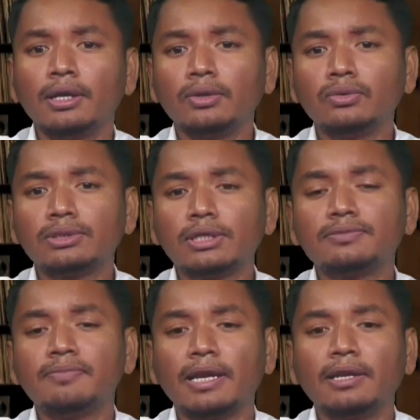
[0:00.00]
users
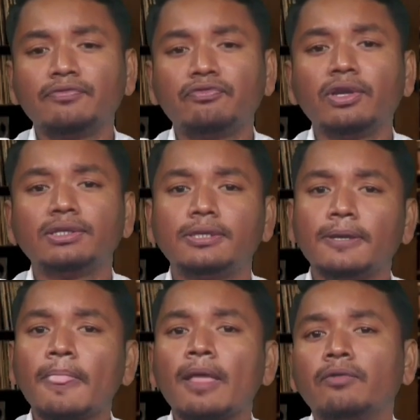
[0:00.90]
benefit
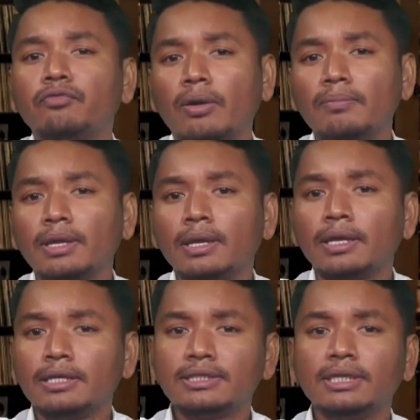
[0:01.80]
from
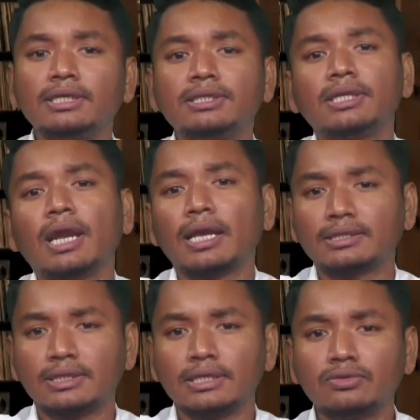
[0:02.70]
easy digital
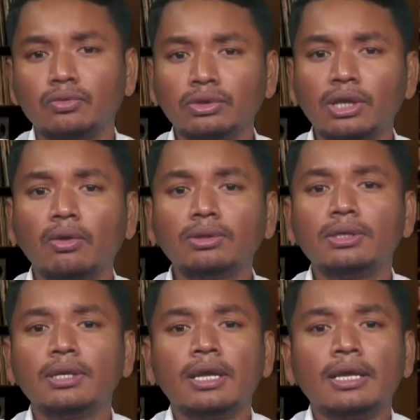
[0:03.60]
access without
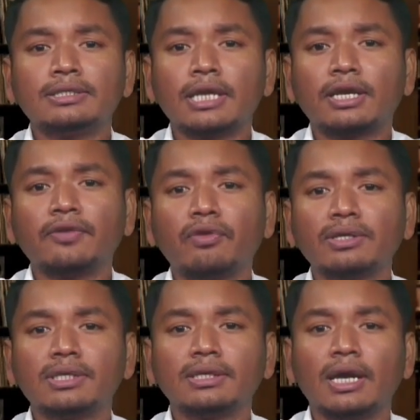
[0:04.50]

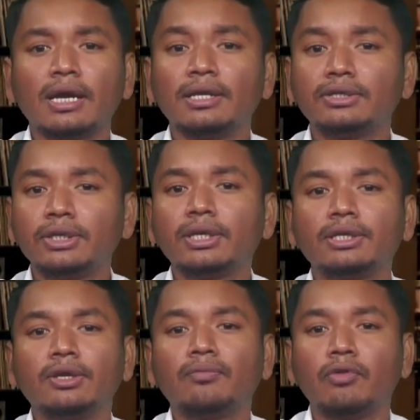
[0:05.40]
sacrificing the
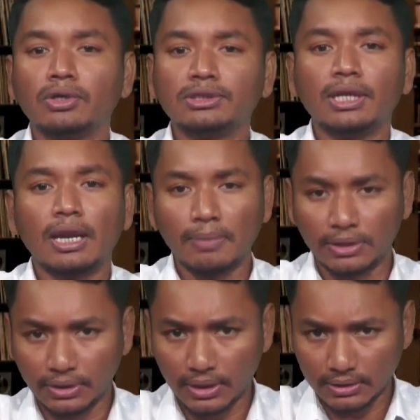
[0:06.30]
integrity of original
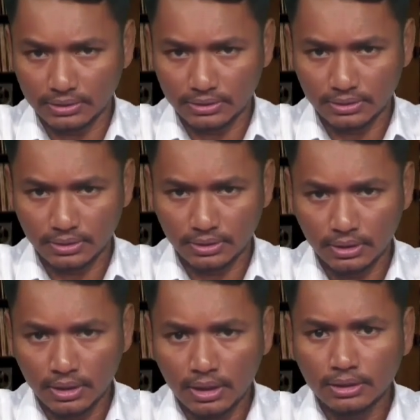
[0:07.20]
materials.
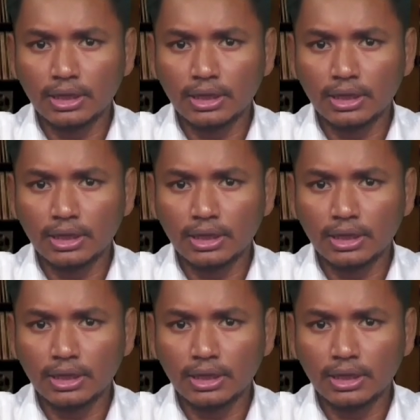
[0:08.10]
The